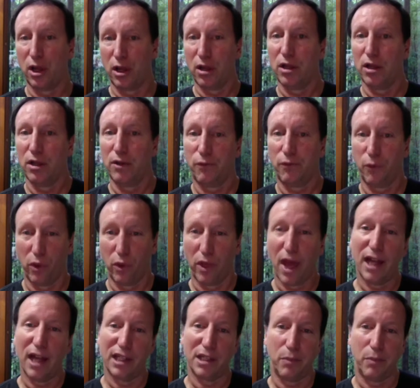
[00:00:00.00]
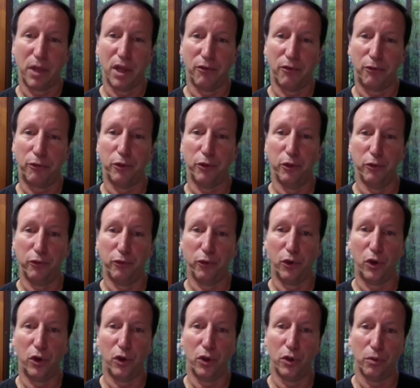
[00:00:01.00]
for that to be a
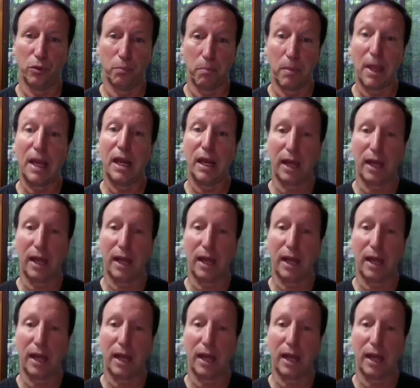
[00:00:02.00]
fruitful meeting.